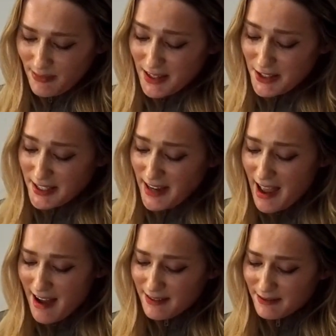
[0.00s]
So
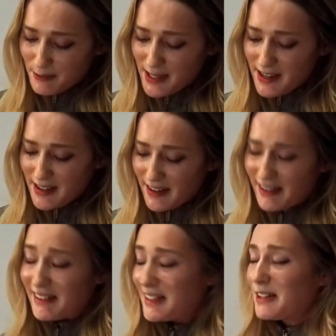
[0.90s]
yeah,
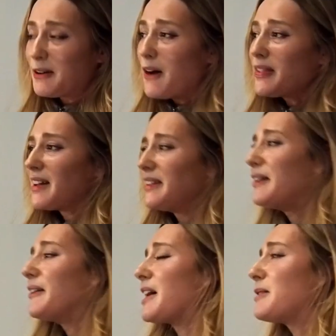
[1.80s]
you know, on that
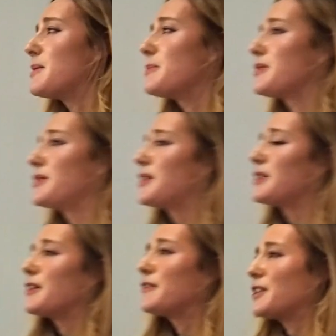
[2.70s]
note, I remember
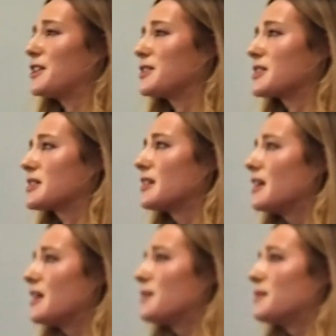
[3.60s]
the first
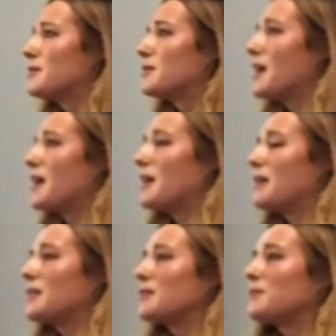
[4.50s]

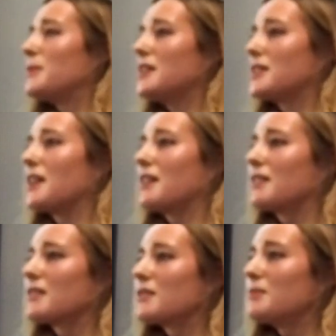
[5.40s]

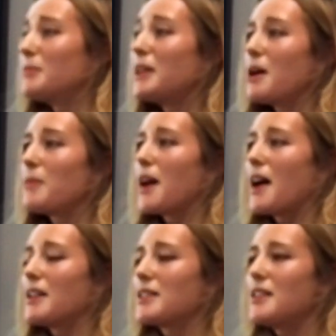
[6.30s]
meetup that
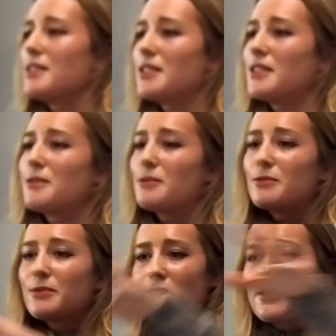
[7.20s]
I attended
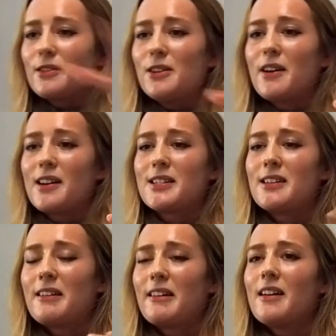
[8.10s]
with you guys
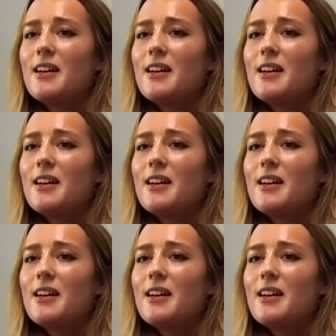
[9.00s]
here.